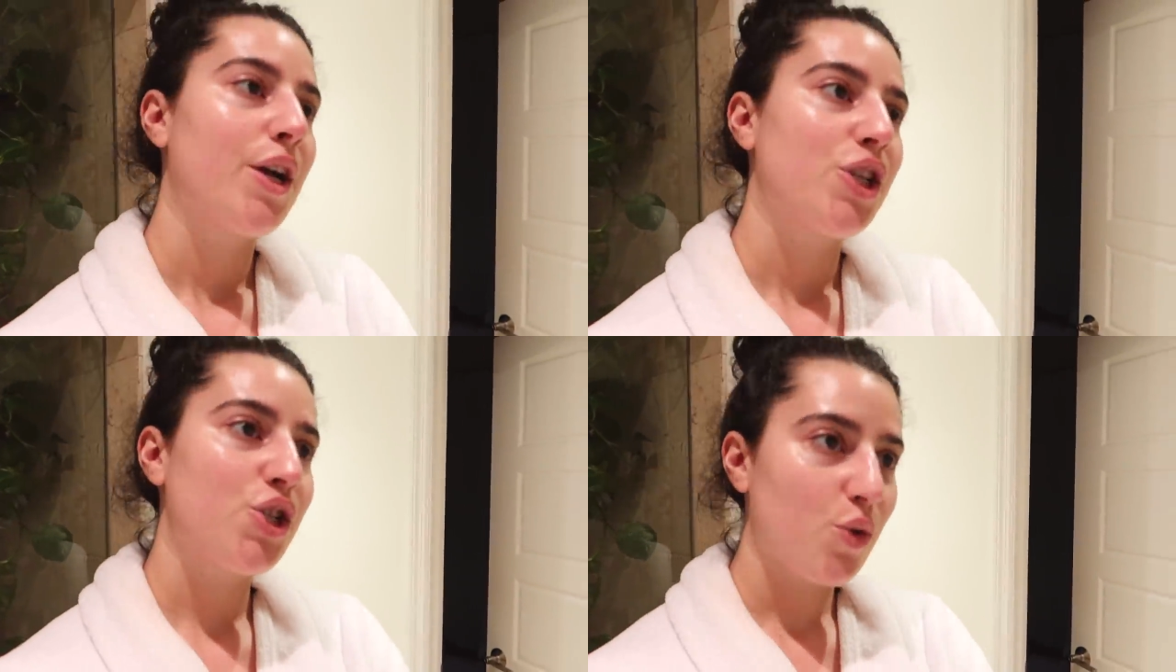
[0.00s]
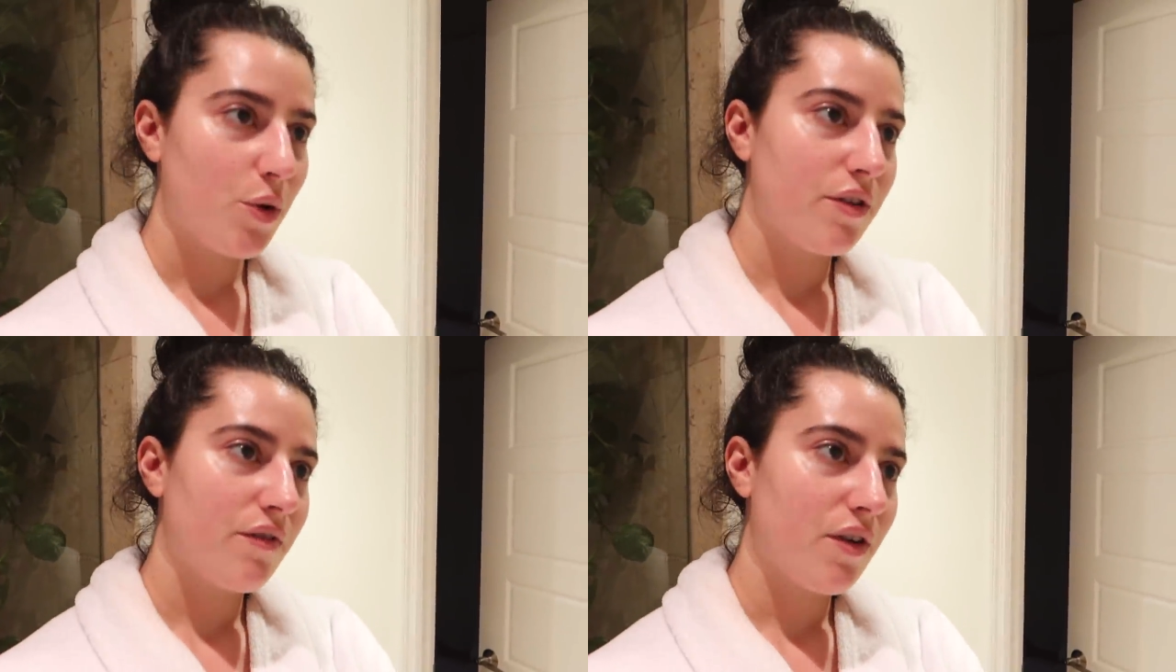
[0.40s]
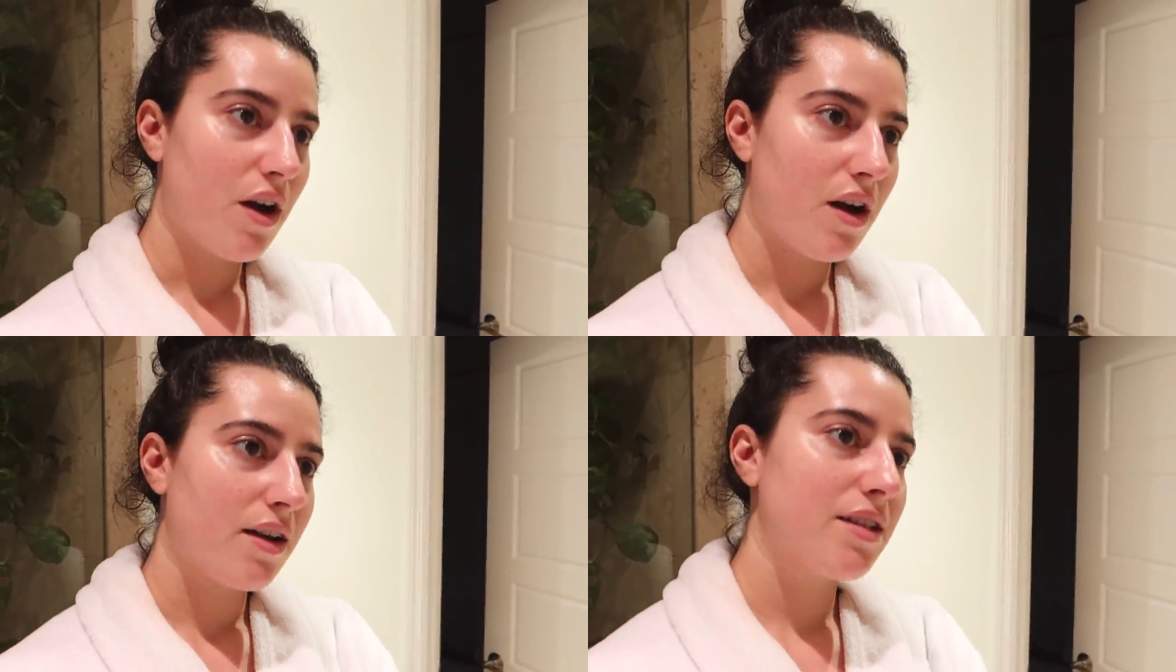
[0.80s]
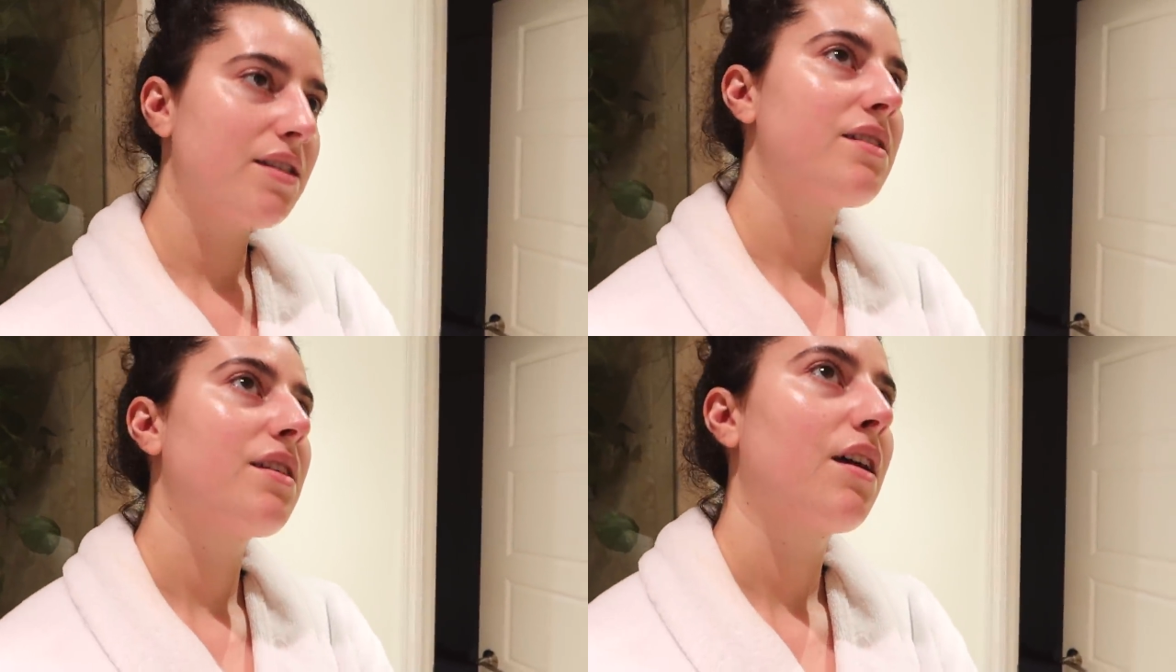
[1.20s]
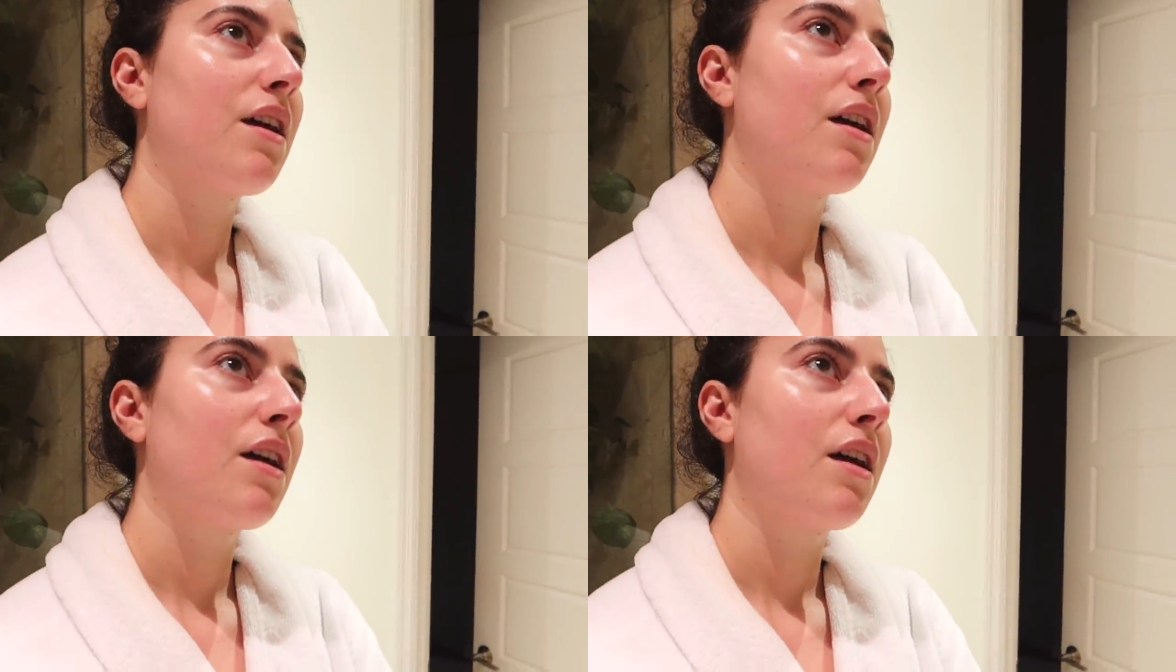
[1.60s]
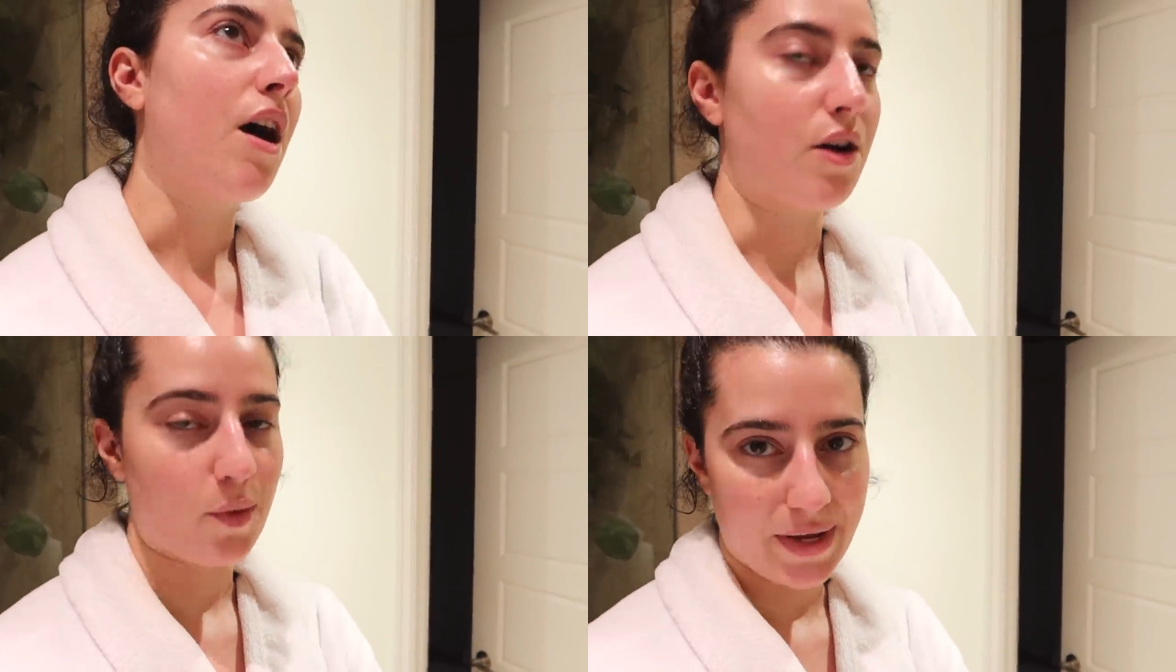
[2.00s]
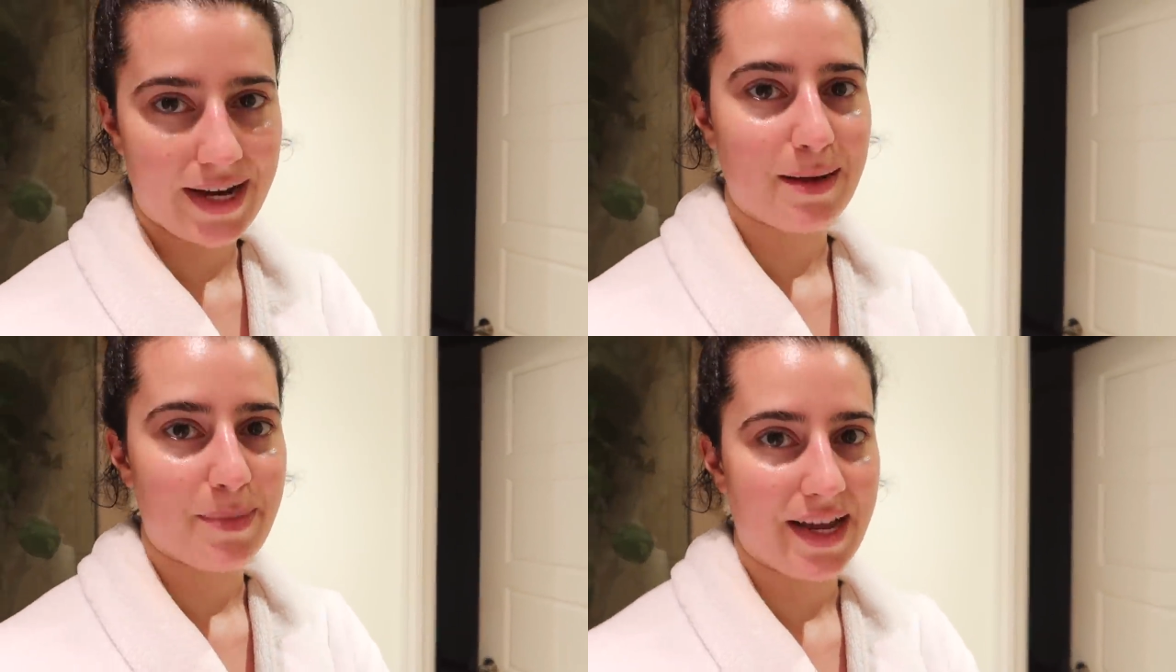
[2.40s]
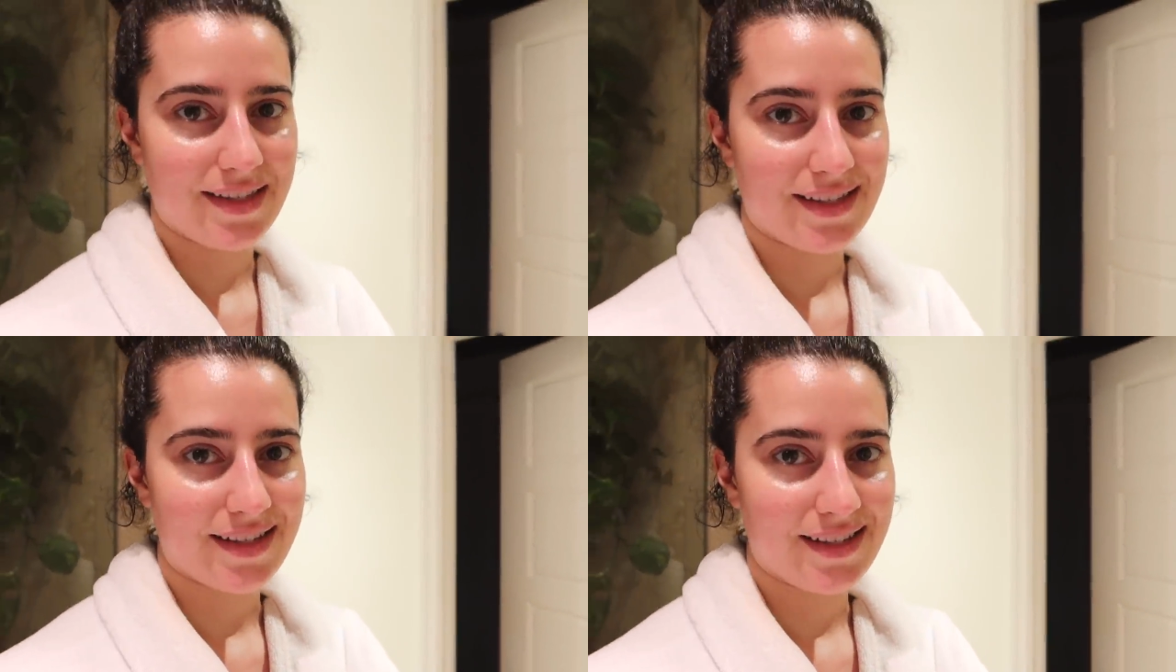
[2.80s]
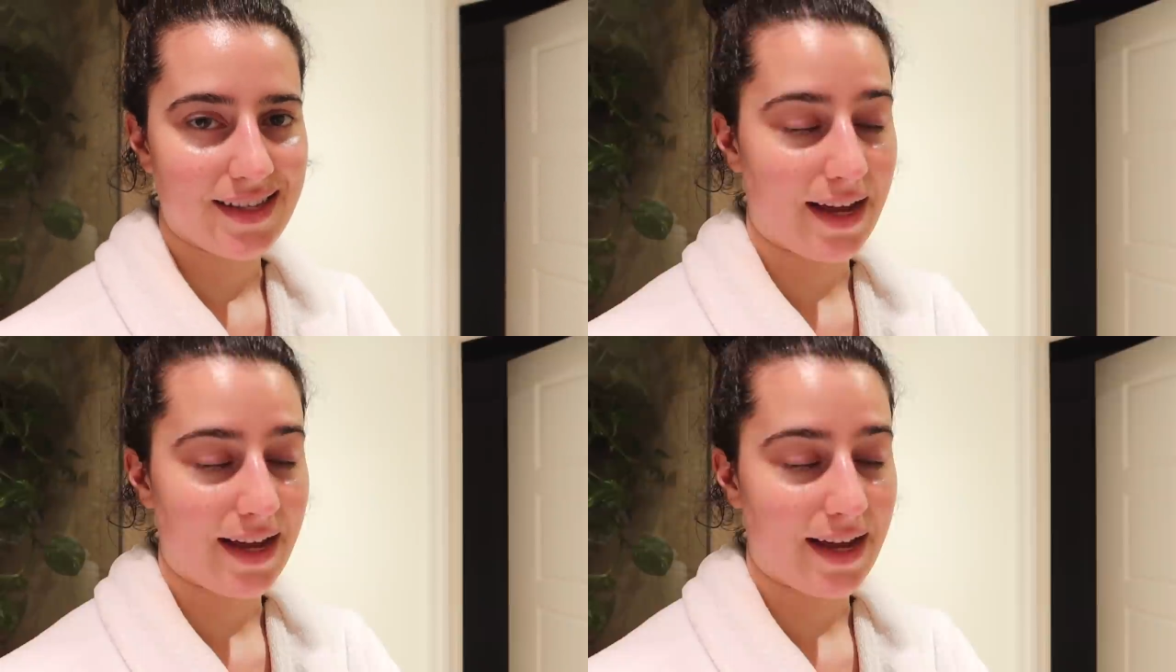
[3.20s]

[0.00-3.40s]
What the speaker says: shorter vlogs on a weekly basis.